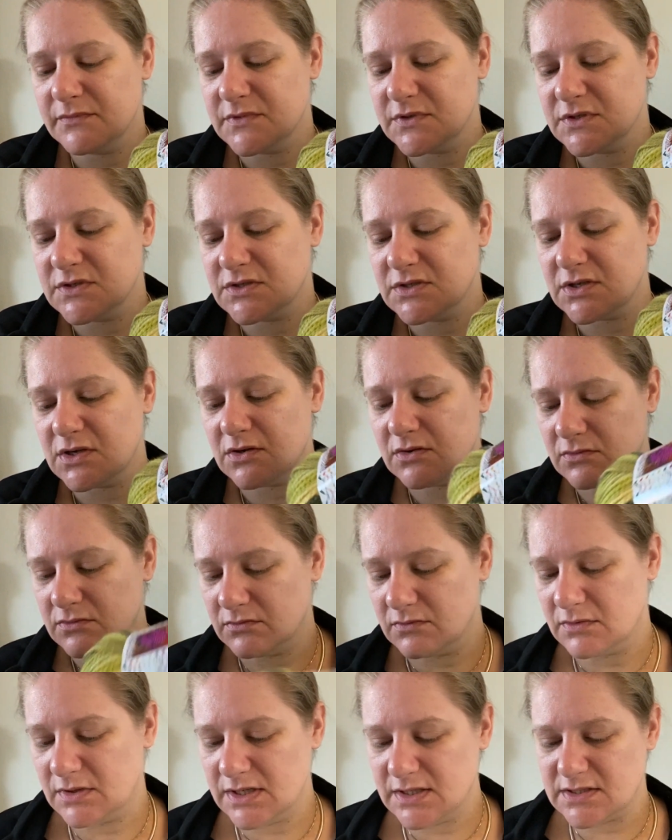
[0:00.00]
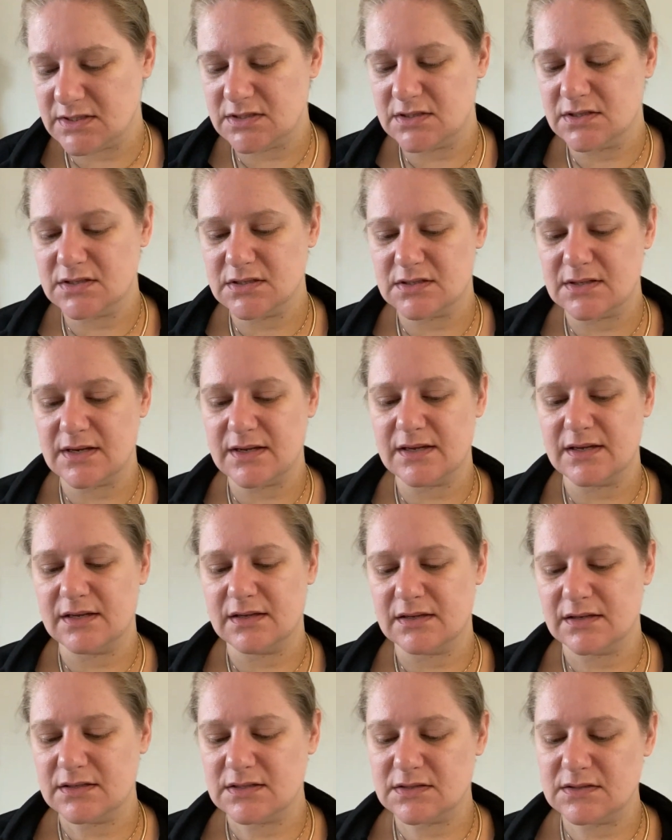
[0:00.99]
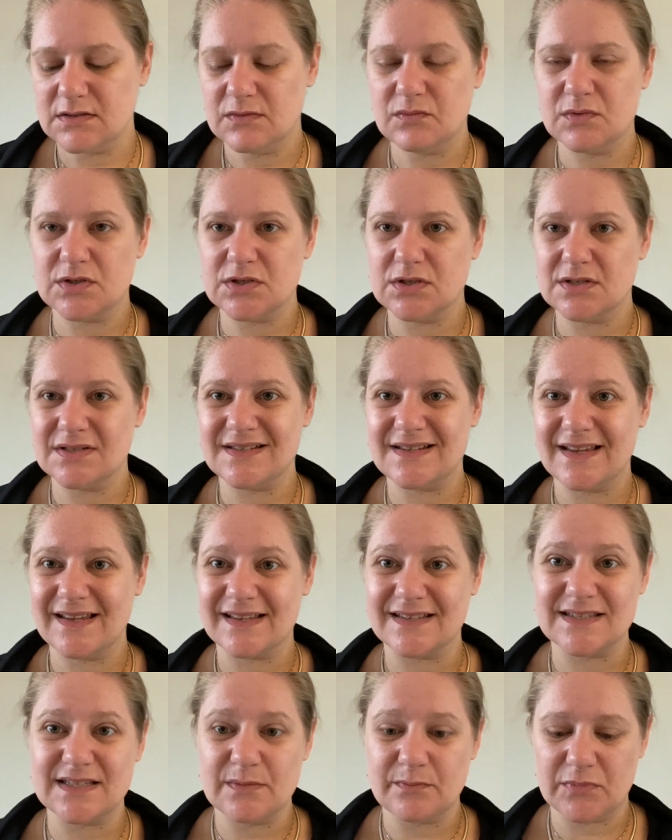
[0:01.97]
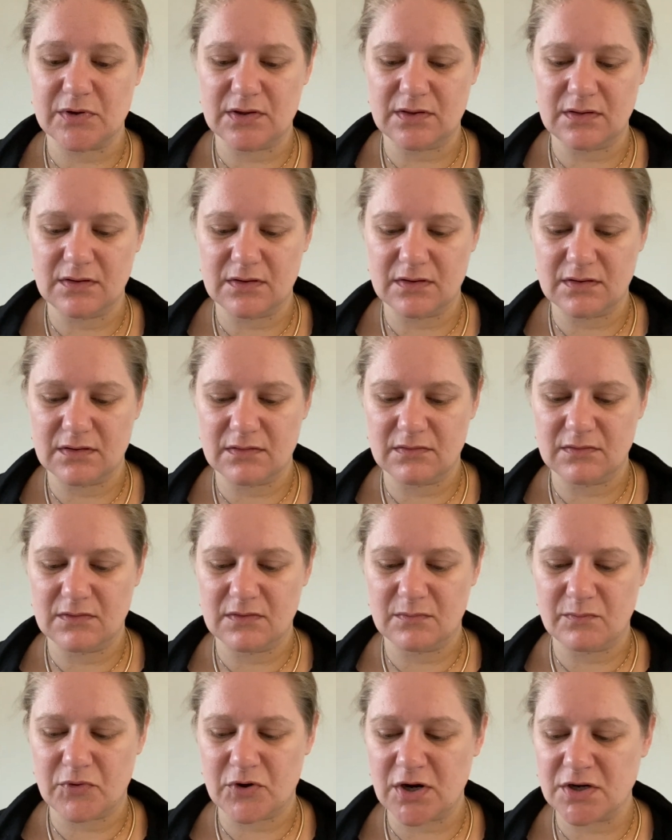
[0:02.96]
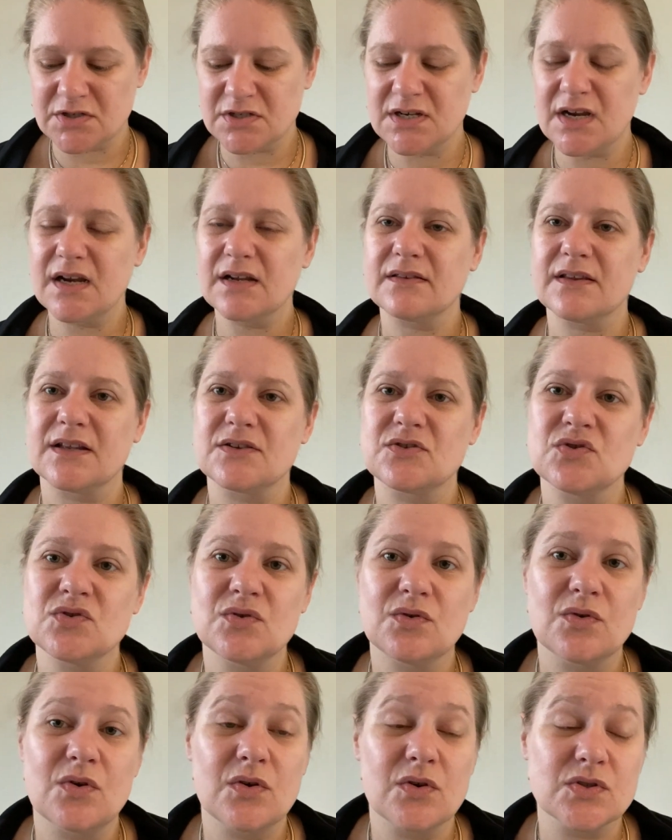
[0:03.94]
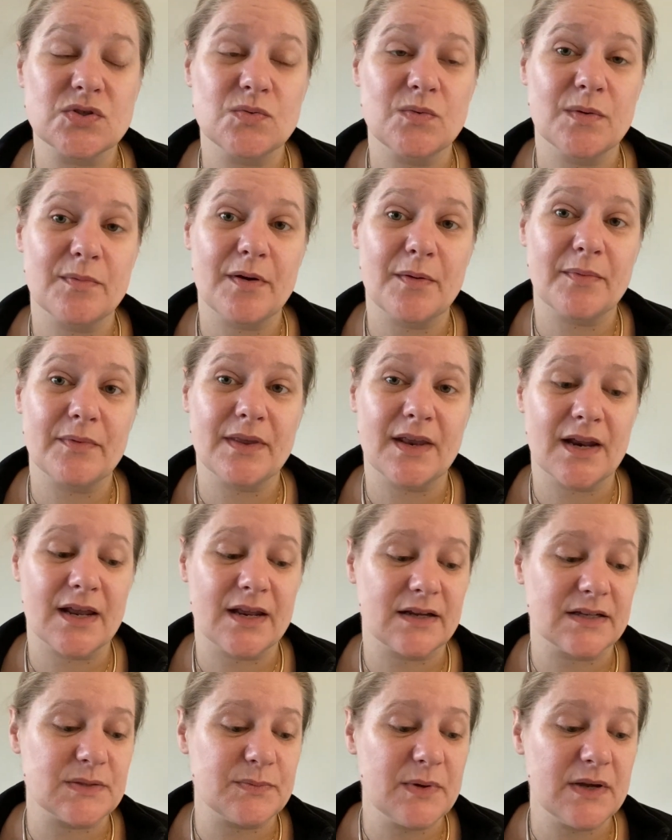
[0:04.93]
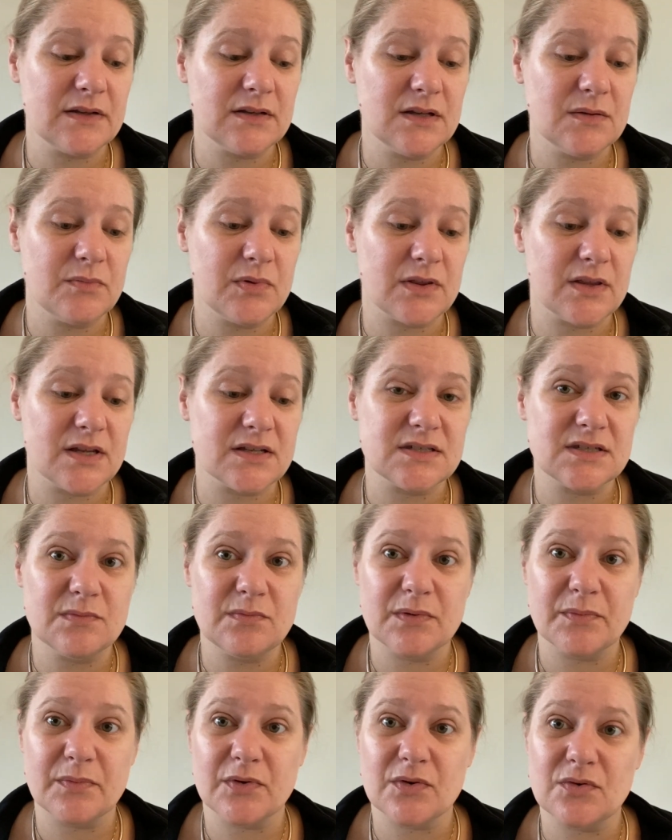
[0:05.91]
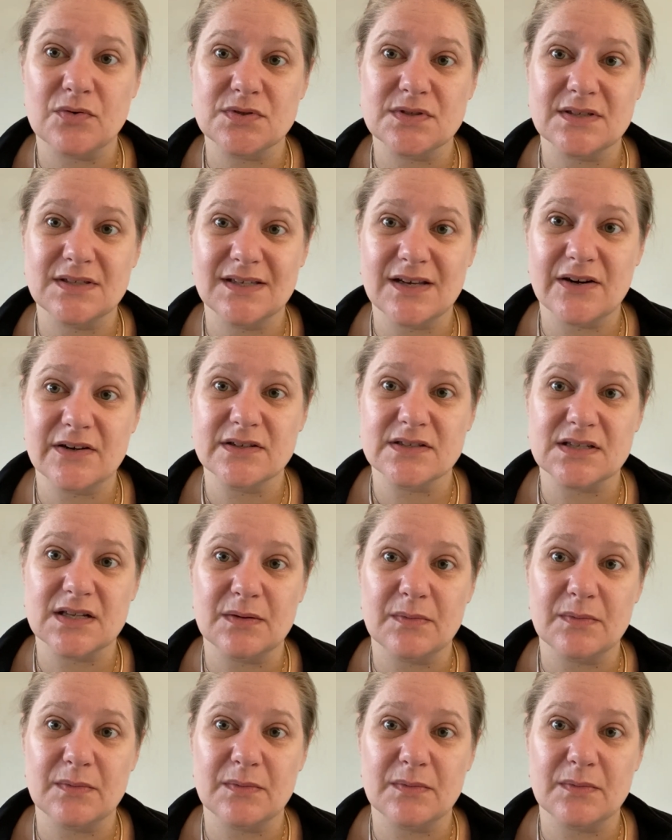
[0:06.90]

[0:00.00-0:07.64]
So it's just like, it was just like a simple project that took longer to whip up than I expected, but that's simply because the yarn is a